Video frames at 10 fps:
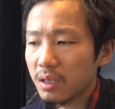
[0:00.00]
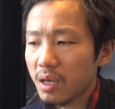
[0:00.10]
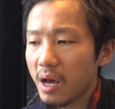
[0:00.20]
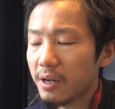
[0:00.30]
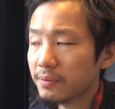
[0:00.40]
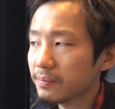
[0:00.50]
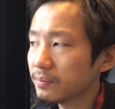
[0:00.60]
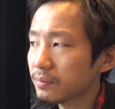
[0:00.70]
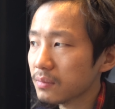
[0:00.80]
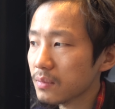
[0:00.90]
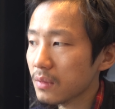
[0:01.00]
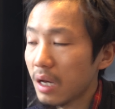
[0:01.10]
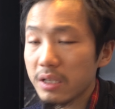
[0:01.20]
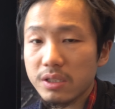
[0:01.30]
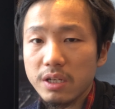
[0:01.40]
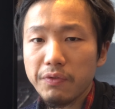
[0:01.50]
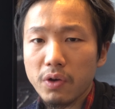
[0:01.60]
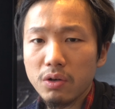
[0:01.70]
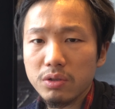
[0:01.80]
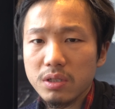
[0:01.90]
Yeah, it's
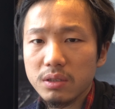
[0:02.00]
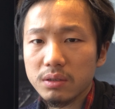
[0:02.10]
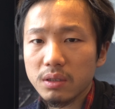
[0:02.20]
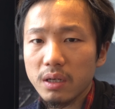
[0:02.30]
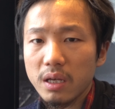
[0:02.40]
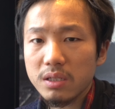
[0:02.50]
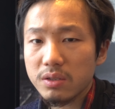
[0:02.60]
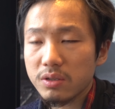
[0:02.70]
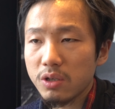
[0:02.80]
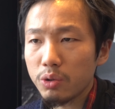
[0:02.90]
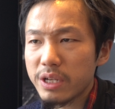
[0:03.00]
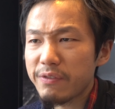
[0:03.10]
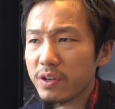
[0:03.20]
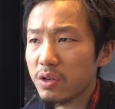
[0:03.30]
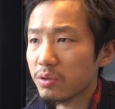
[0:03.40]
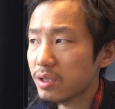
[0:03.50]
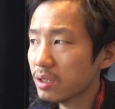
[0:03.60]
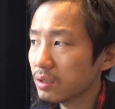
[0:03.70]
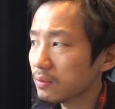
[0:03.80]
difficult. It's so difficult.